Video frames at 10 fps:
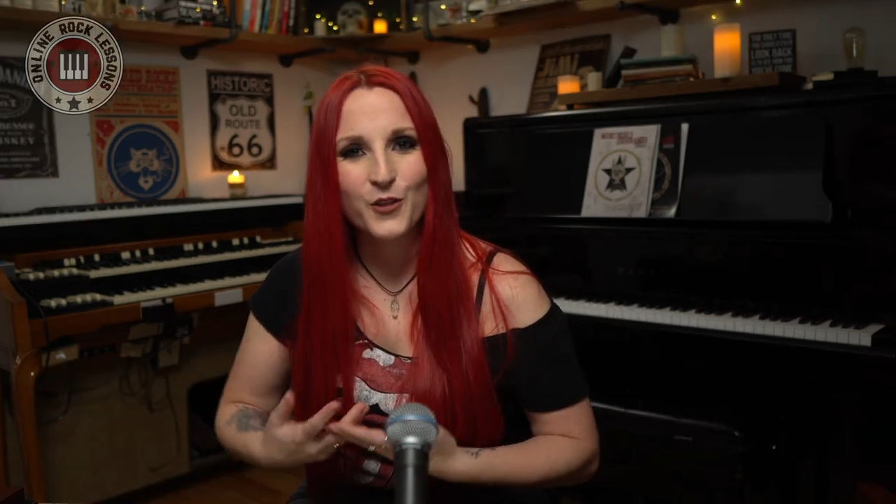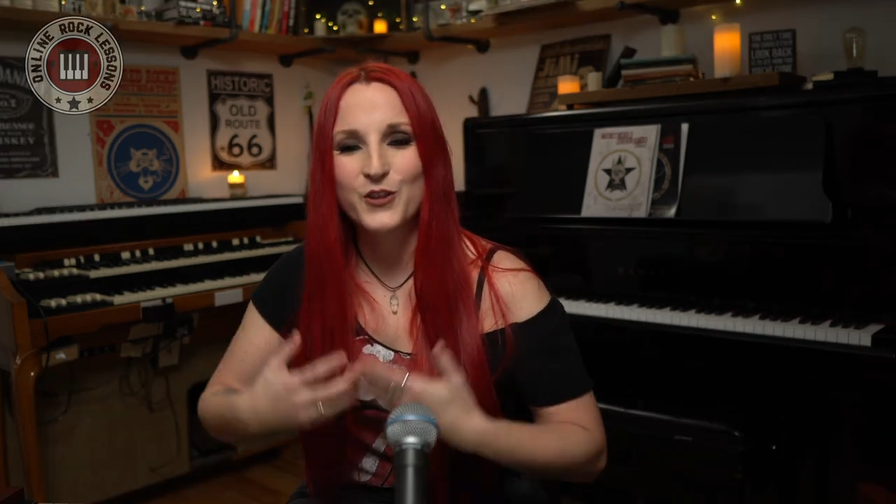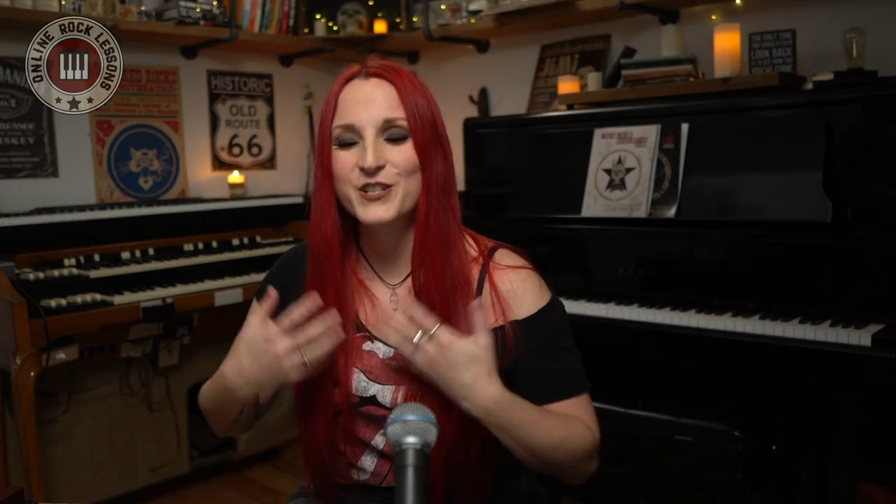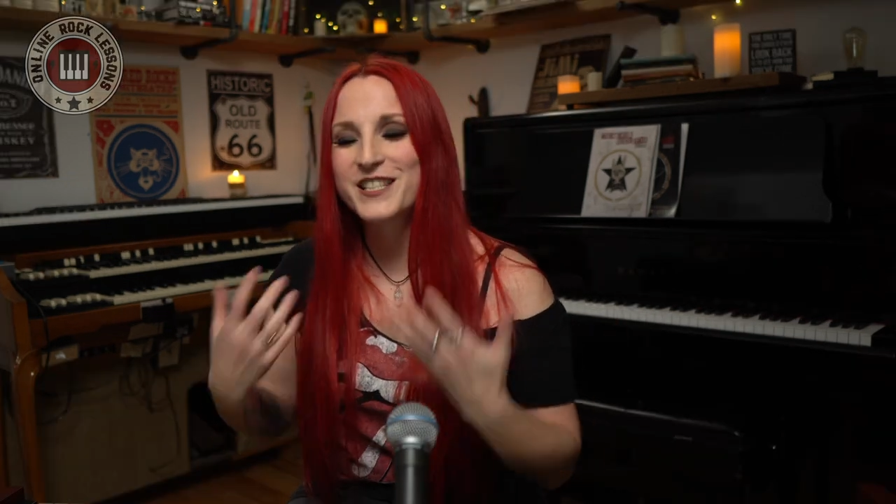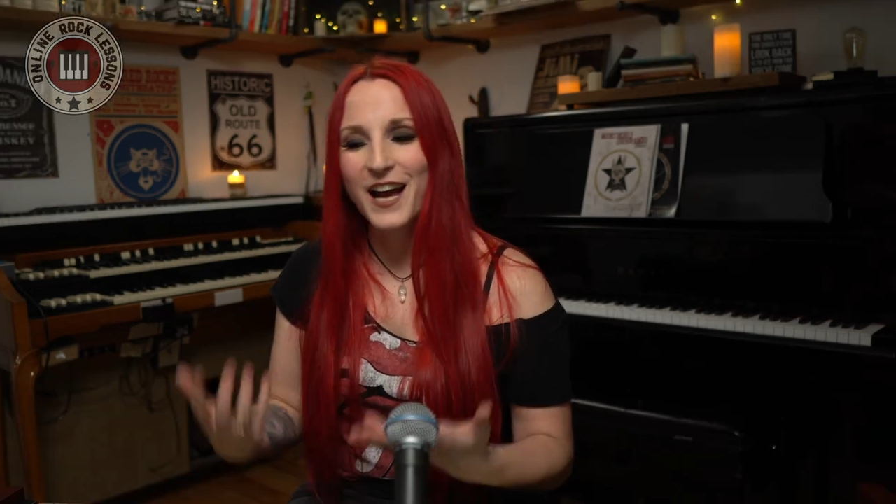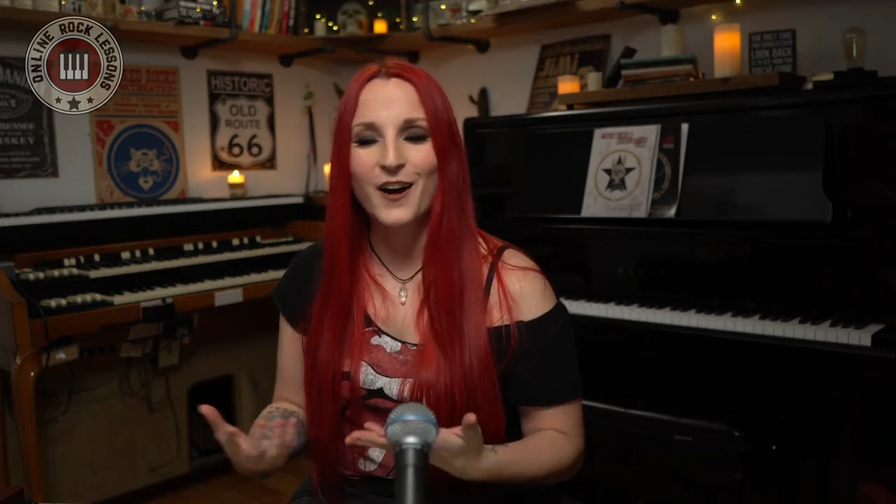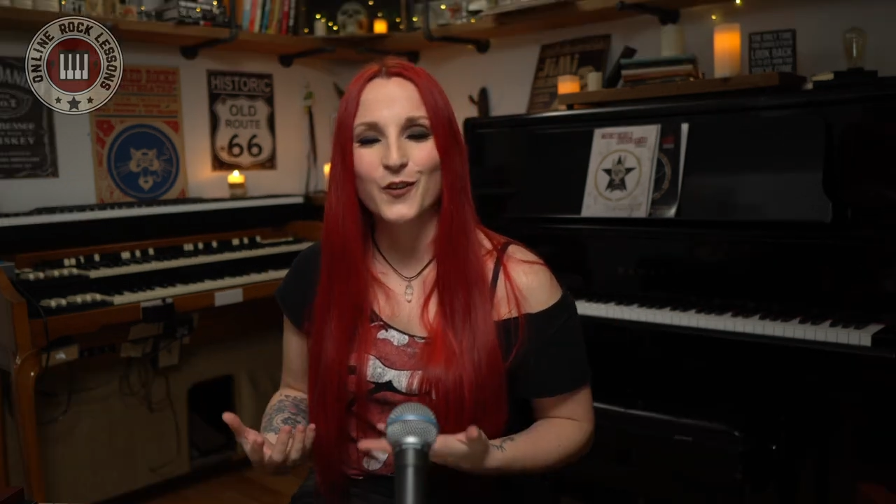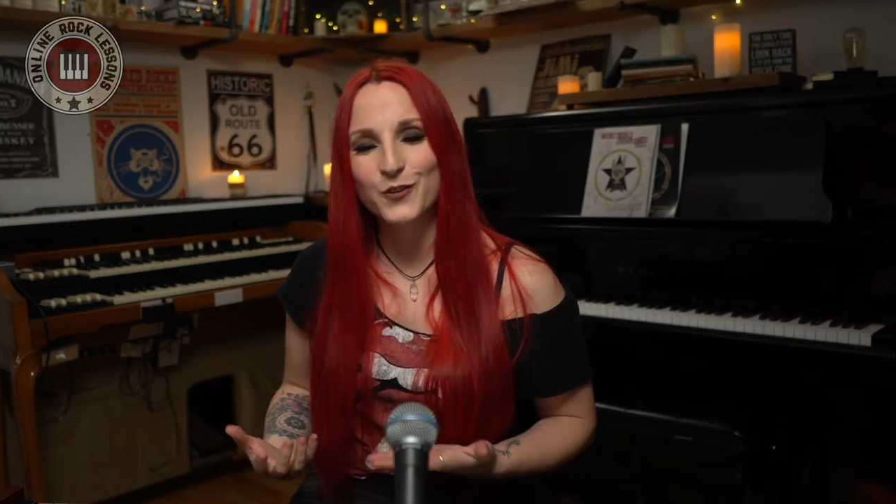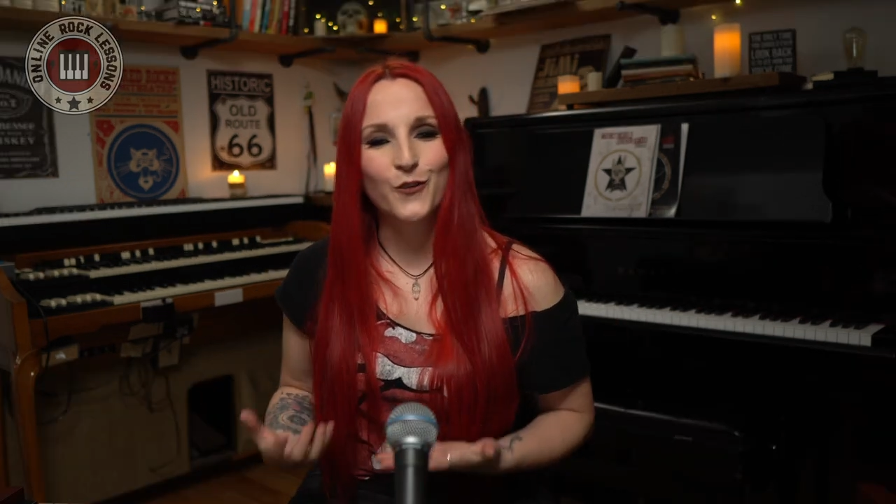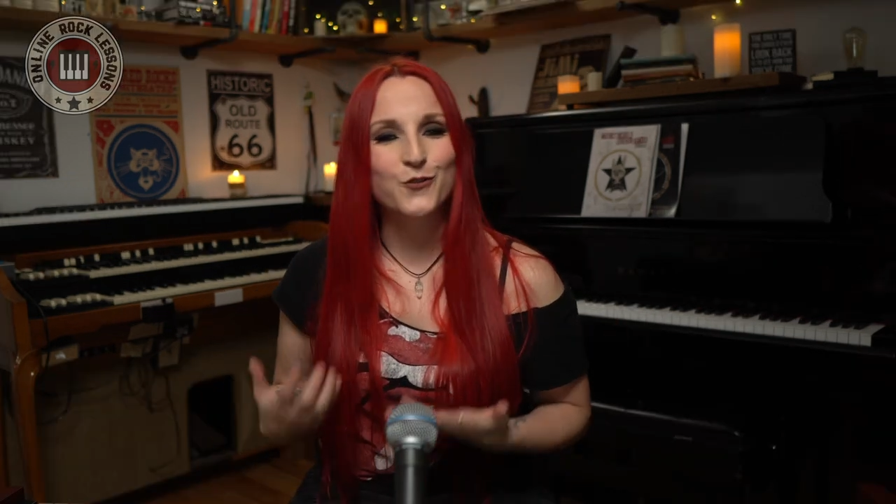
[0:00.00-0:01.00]
the
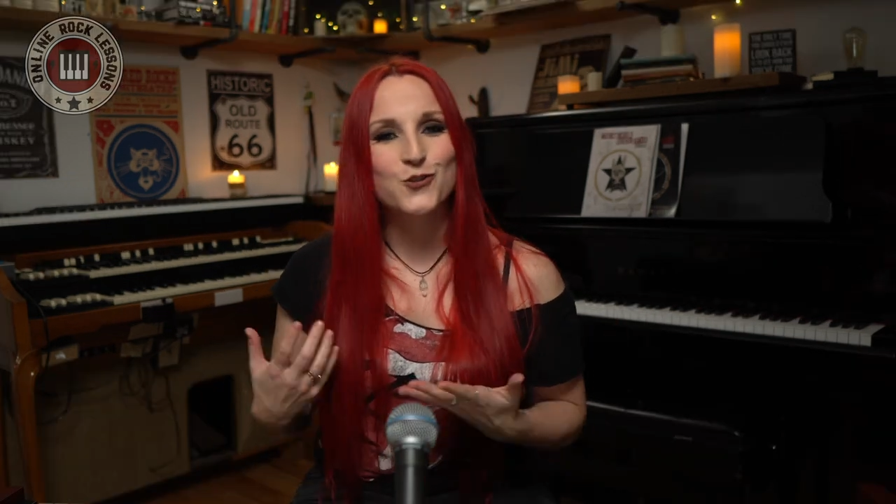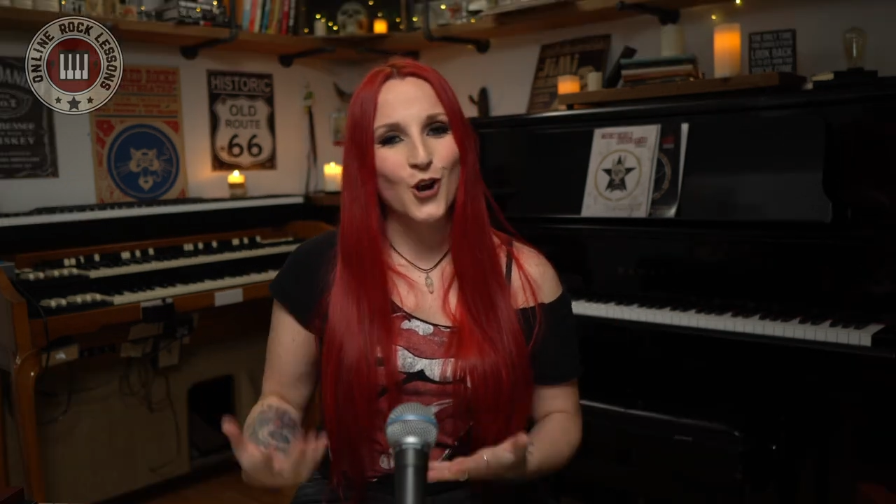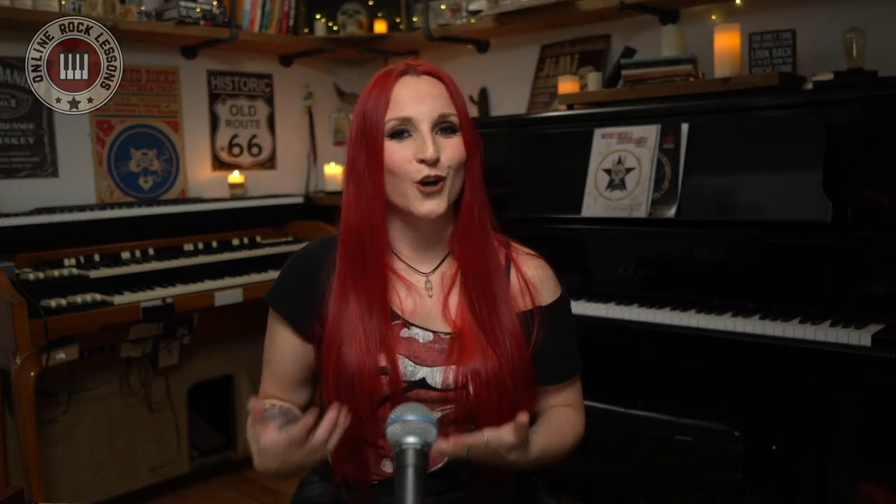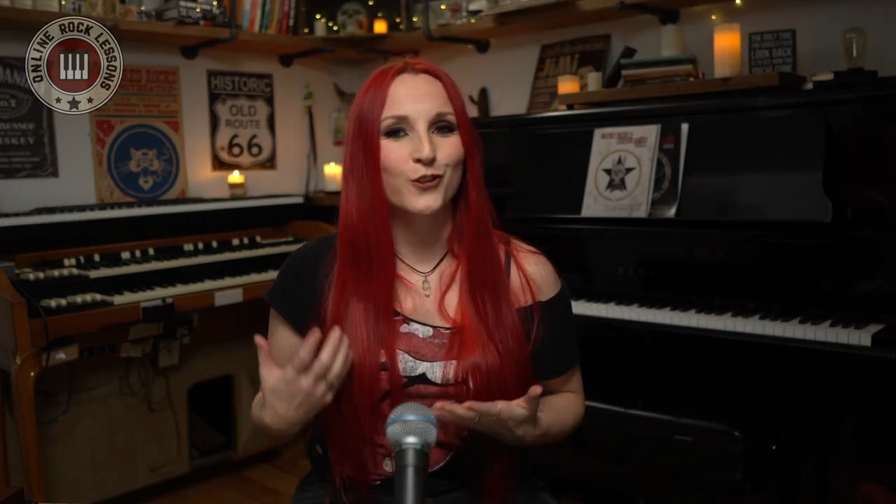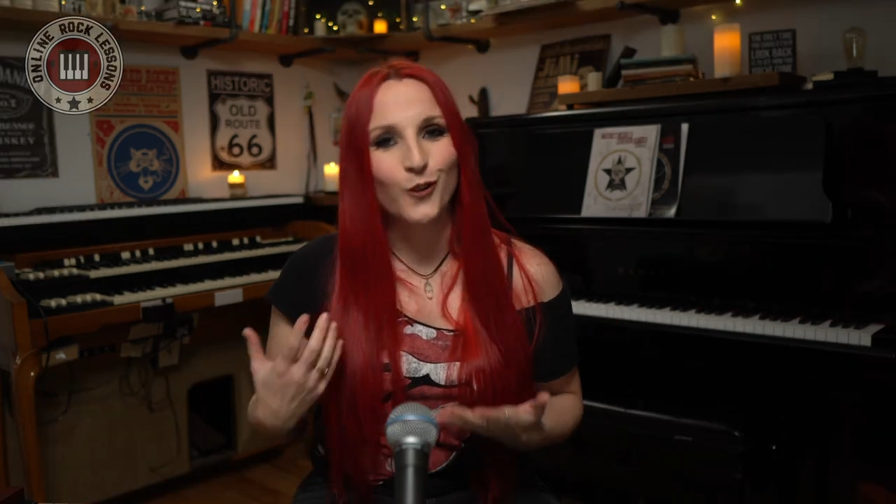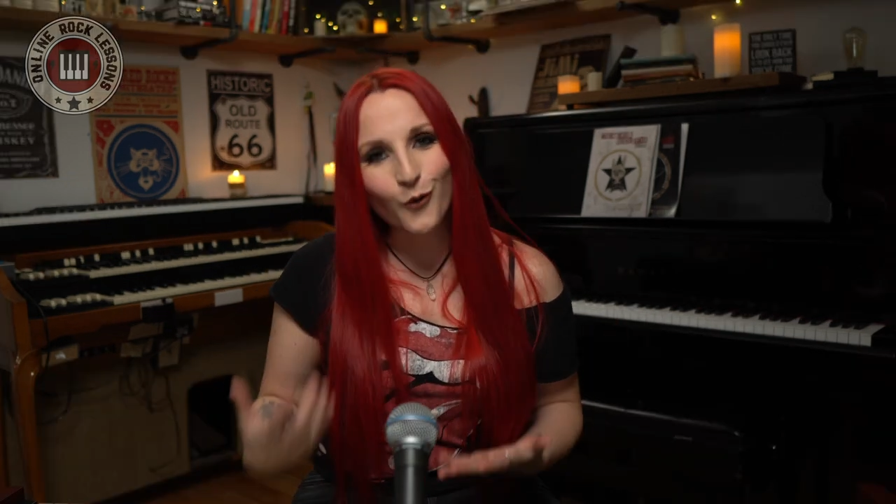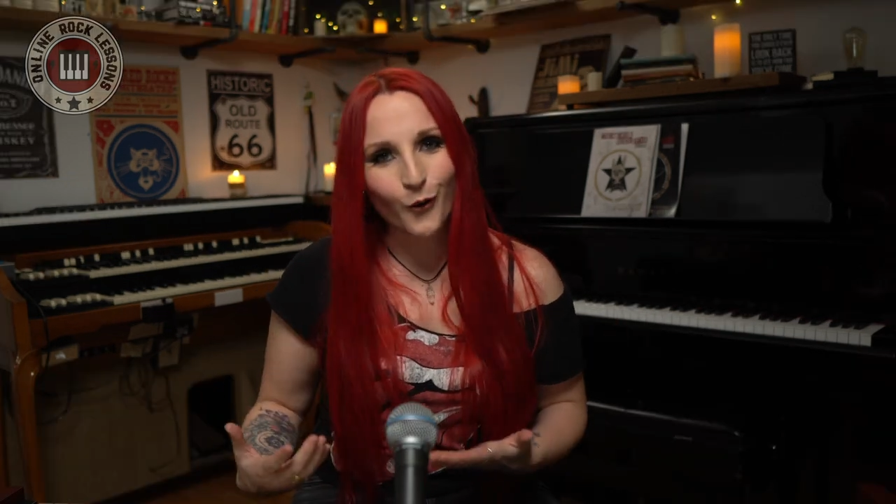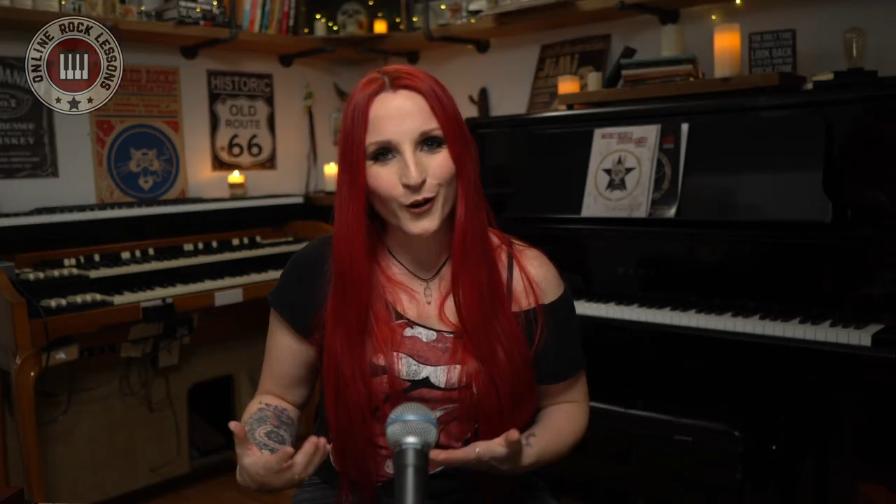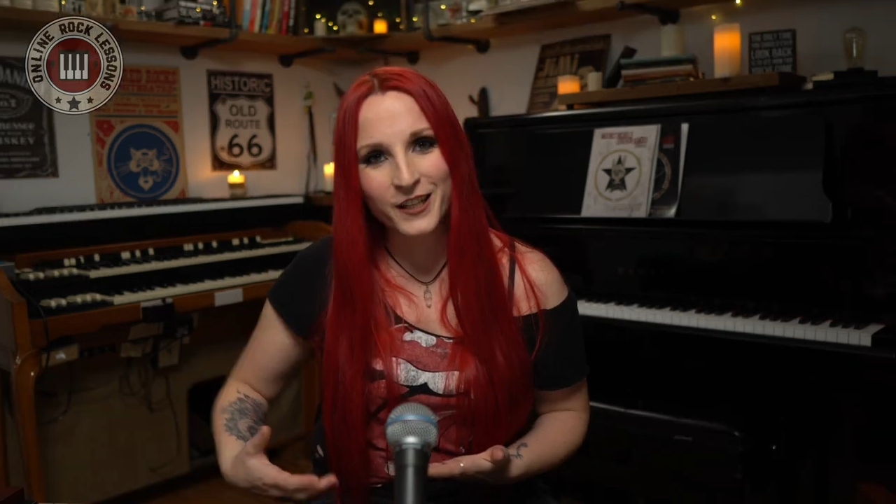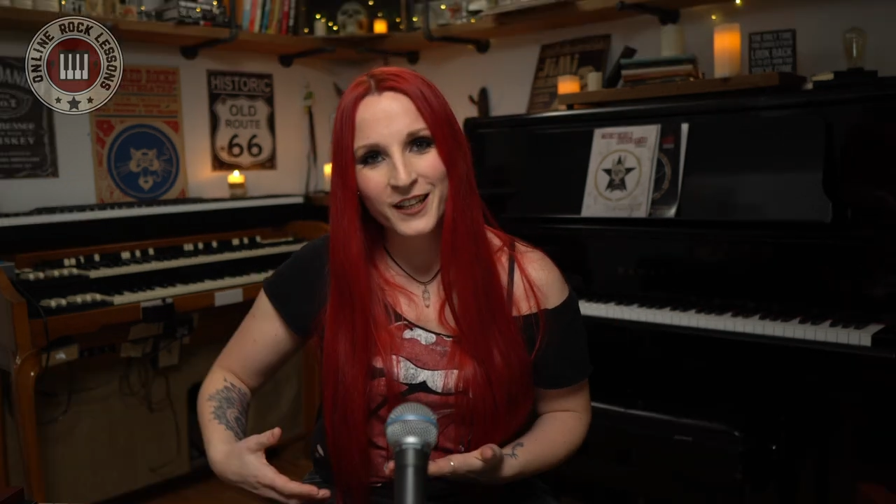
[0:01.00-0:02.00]
sound of Jon
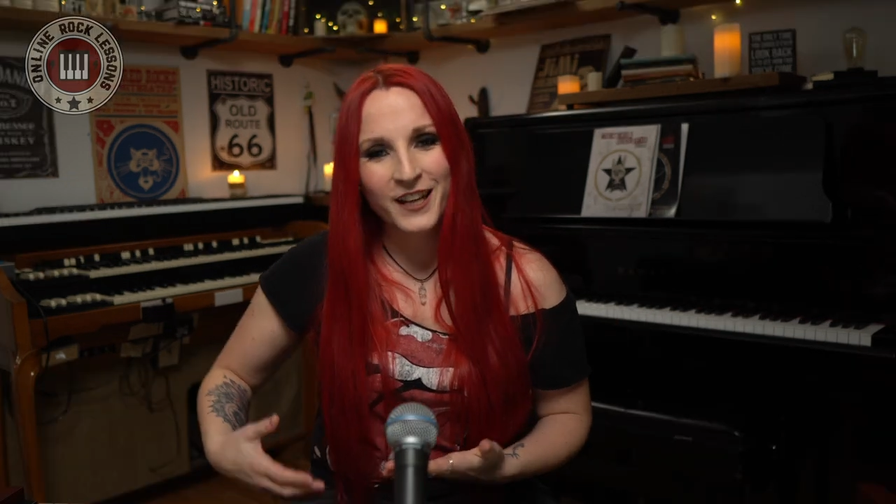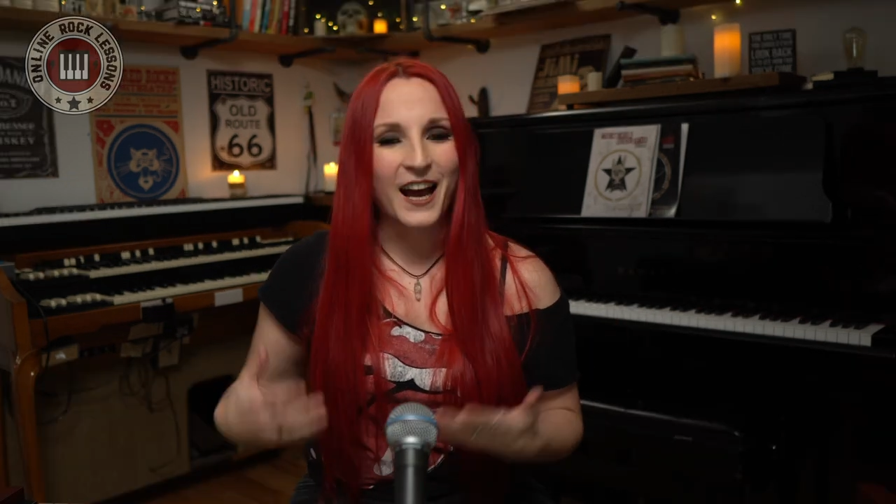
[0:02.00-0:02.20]
Lord,